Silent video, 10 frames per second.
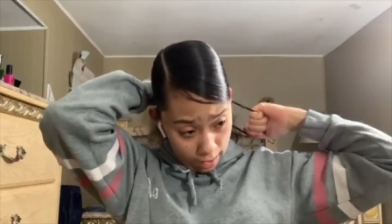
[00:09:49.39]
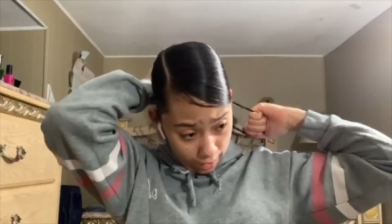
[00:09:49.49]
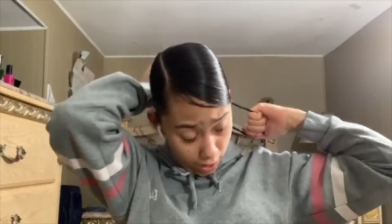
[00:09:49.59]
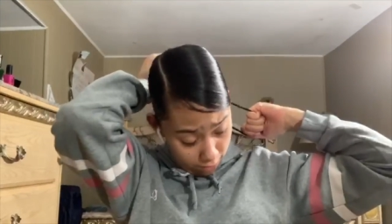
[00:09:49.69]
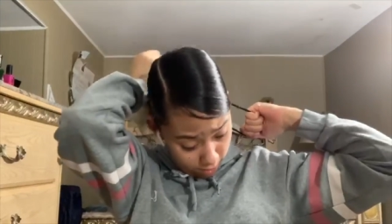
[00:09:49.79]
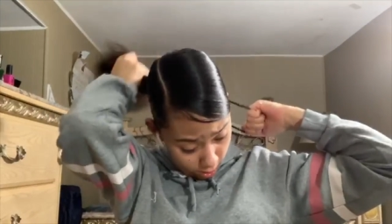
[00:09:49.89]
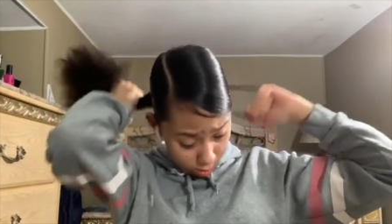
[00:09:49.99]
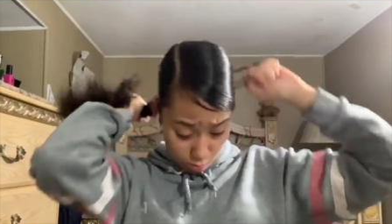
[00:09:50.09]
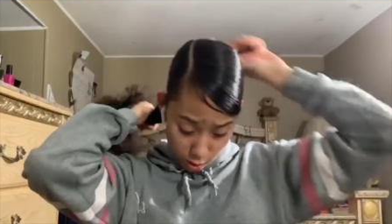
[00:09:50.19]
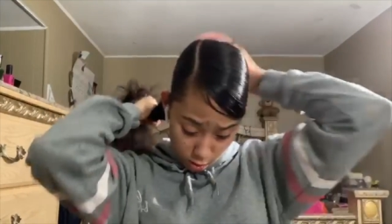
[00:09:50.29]
have faith
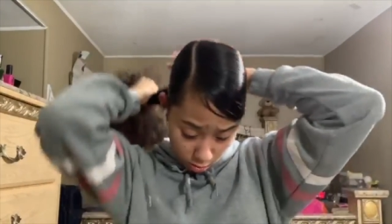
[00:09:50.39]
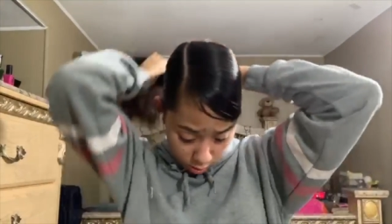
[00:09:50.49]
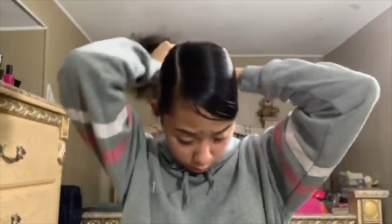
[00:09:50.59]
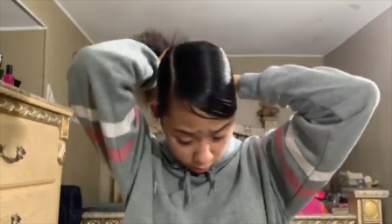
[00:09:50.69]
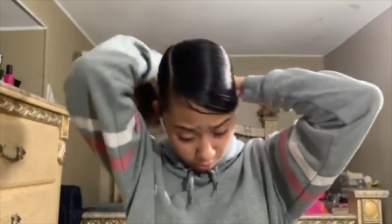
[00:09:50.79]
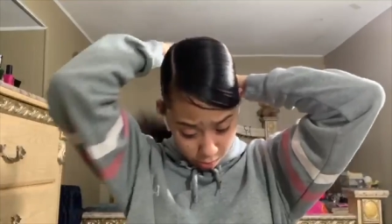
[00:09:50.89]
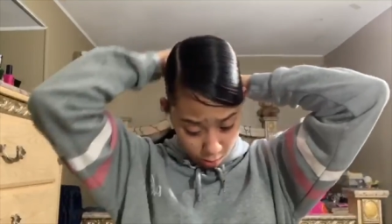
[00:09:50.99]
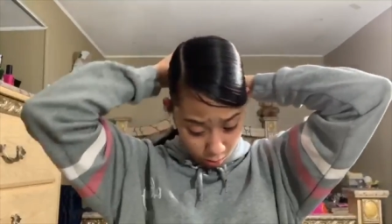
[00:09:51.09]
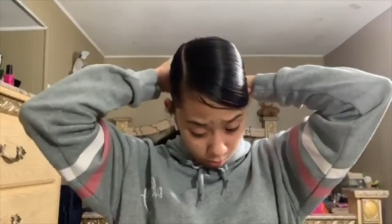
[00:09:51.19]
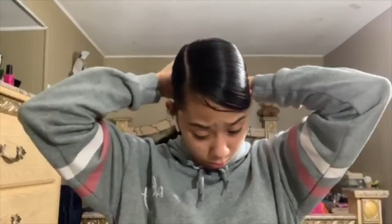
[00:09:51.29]
in me. Don't give up. Yeah.